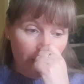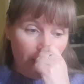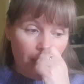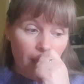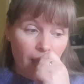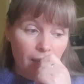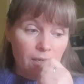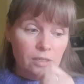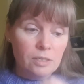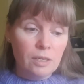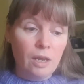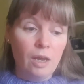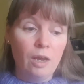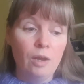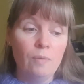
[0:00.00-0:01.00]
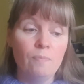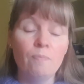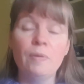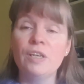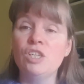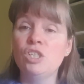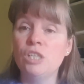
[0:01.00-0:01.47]
And
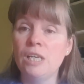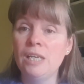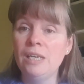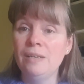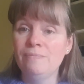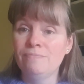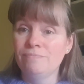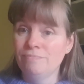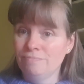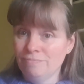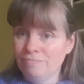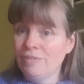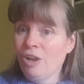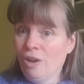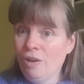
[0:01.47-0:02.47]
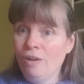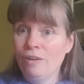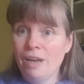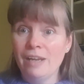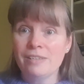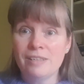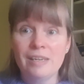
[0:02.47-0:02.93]
but she,
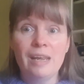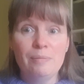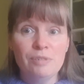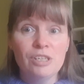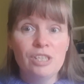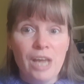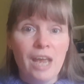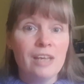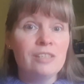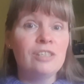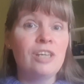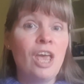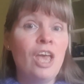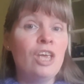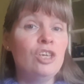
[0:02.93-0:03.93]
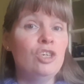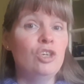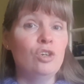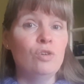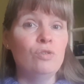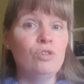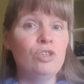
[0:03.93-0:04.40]
as the name suggests,
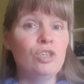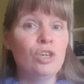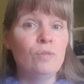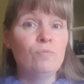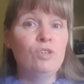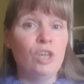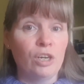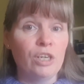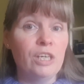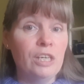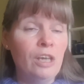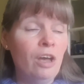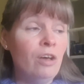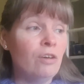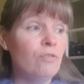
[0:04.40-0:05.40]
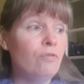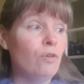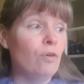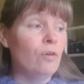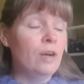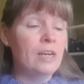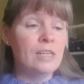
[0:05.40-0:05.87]
used chunky yarn
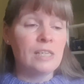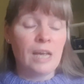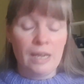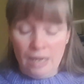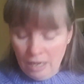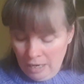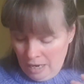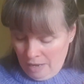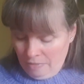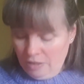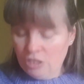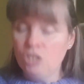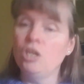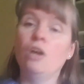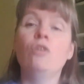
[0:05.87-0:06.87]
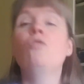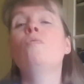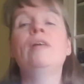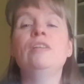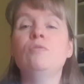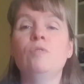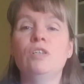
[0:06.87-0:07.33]
for it. And I had this yarn
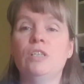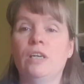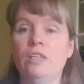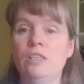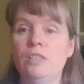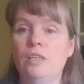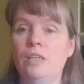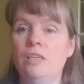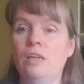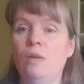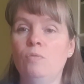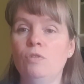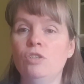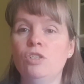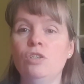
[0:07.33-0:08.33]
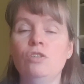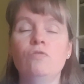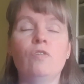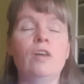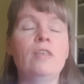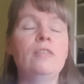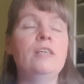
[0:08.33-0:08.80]
already, which I decided I want to use
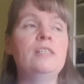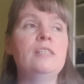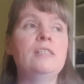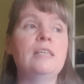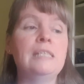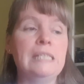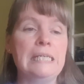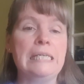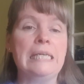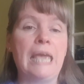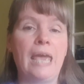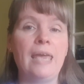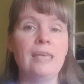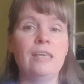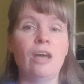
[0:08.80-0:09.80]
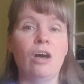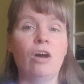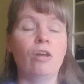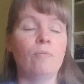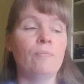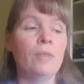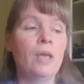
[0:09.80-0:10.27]
for it. And this is a DK
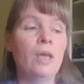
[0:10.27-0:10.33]
yarn.